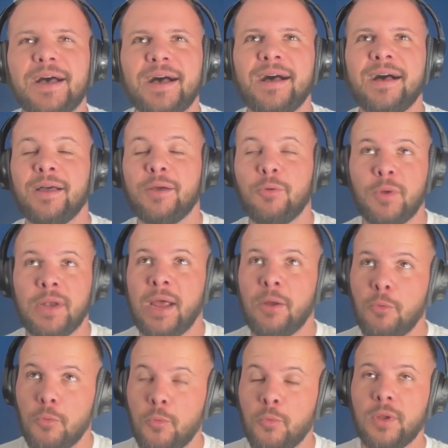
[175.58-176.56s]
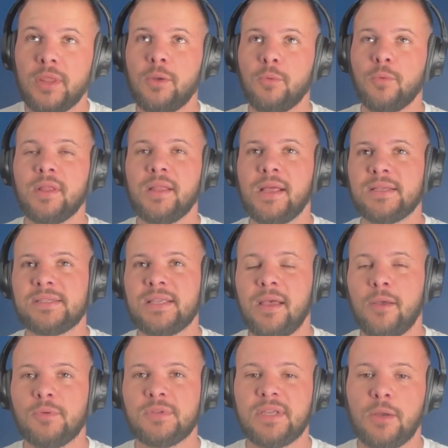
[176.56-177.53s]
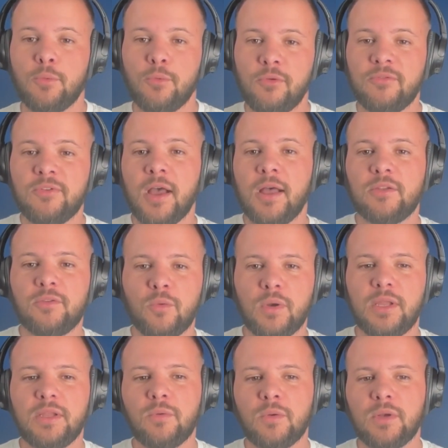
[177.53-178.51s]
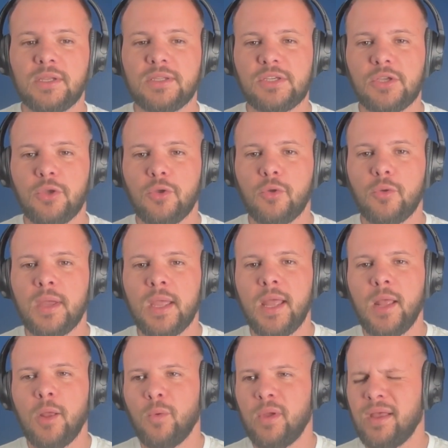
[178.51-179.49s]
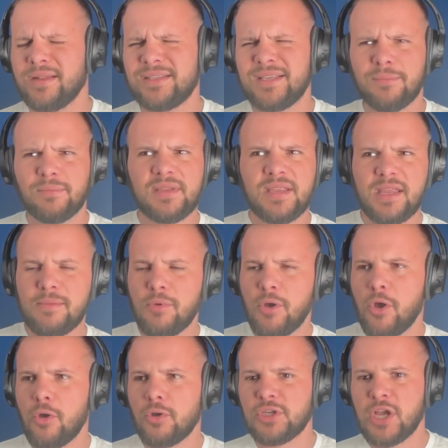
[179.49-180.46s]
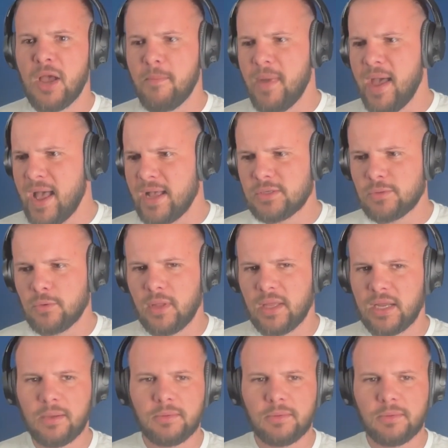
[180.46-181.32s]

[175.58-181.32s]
uh, when I really realized that was at RoofCon 2022. We had Tim Tebow, John Maxwell, like